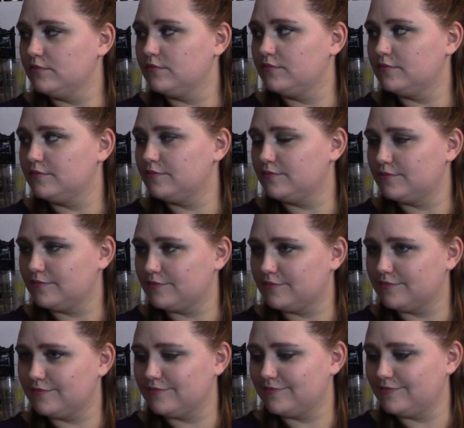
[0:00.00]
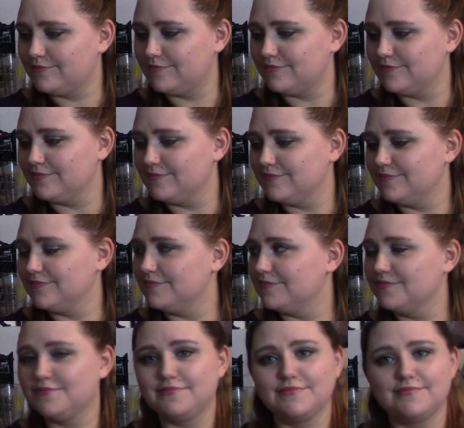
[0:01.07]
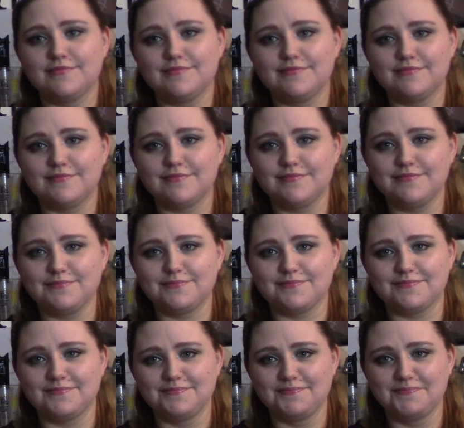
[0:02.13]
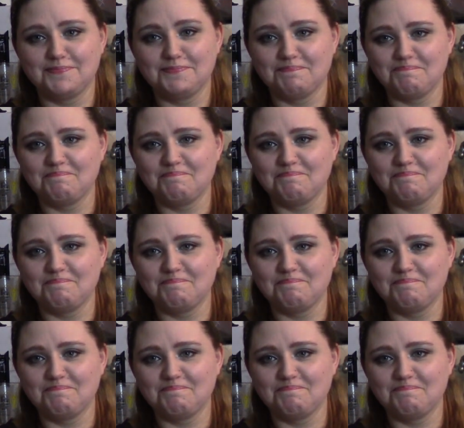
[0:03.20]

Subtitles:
The person shown says nothing.